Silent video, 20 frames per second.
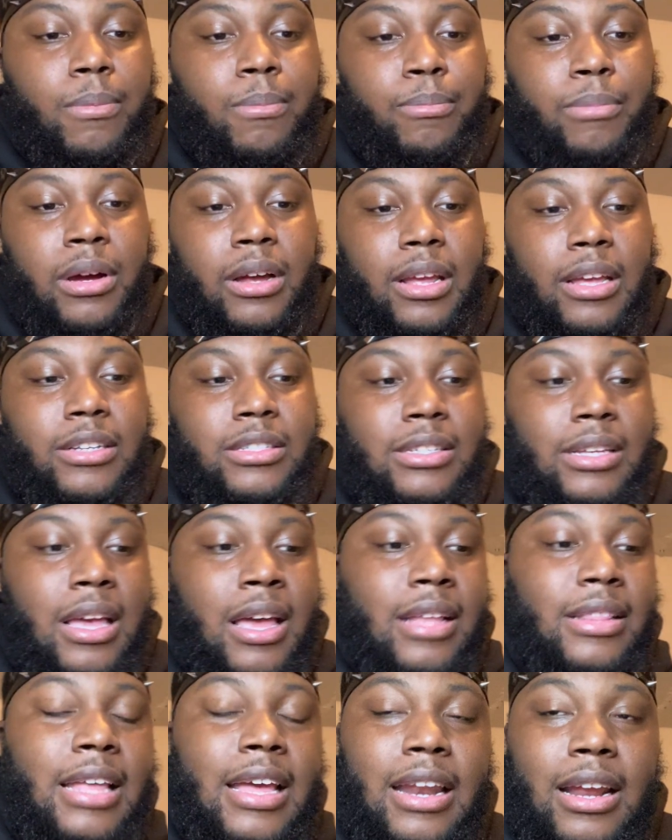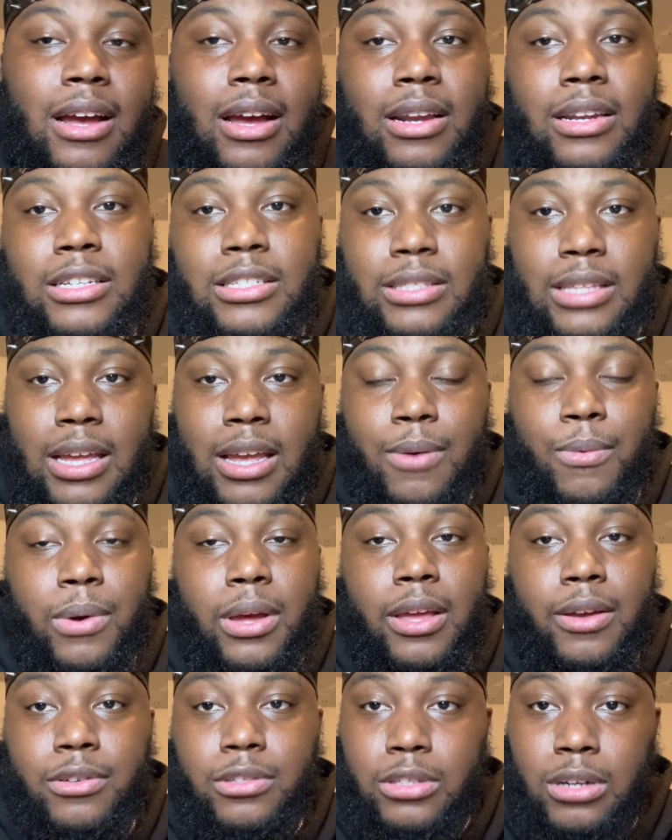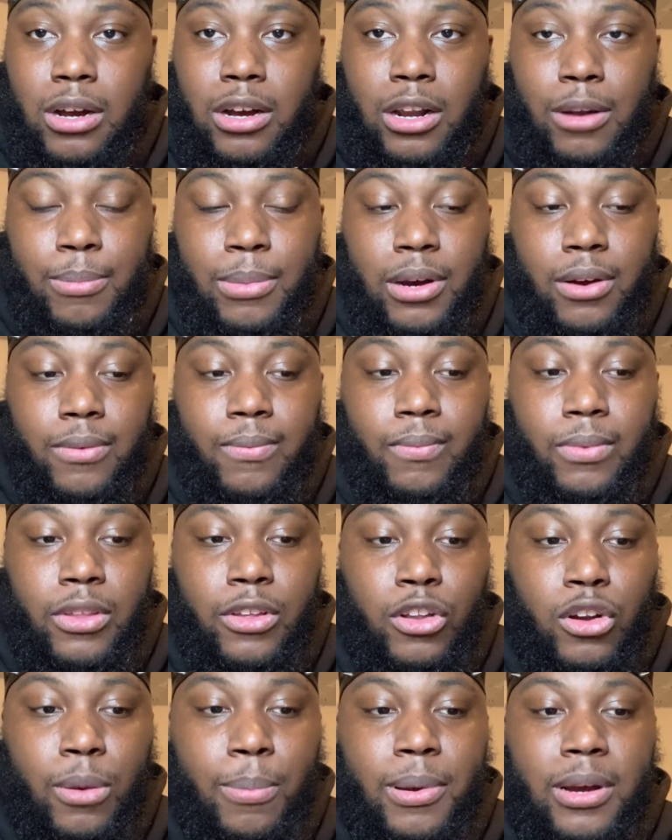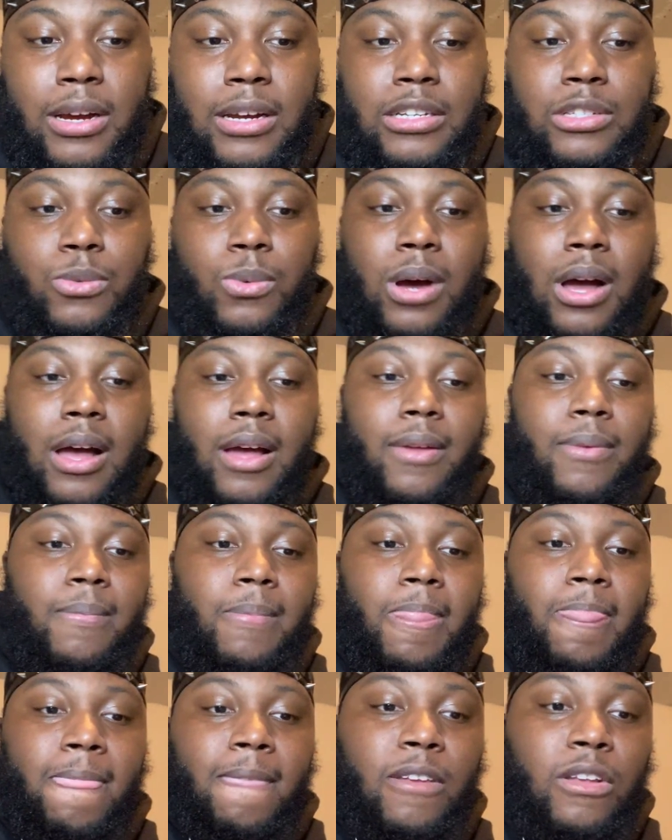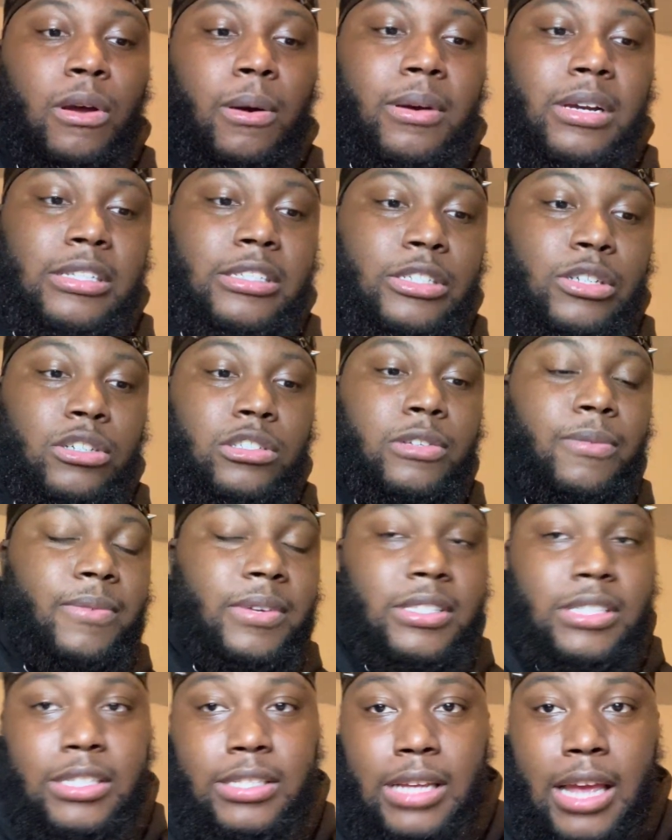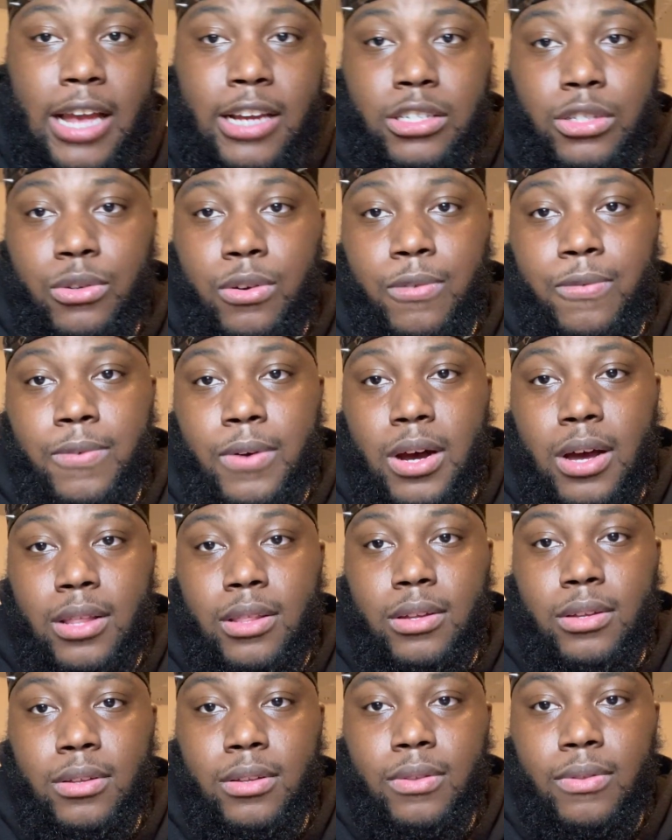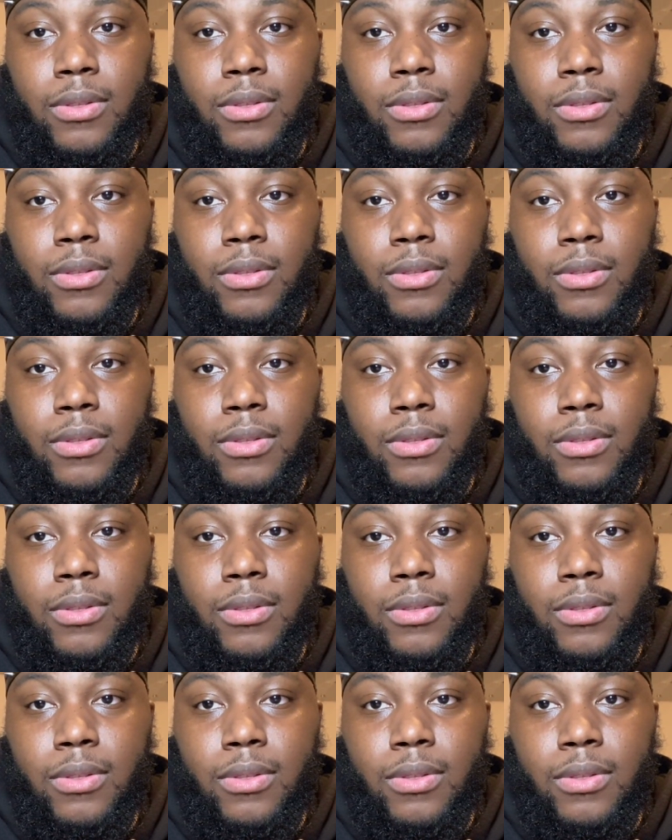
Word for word: But he, they didn't understand what he was talking about. You know, because why? You know, because Joseph is his actual father.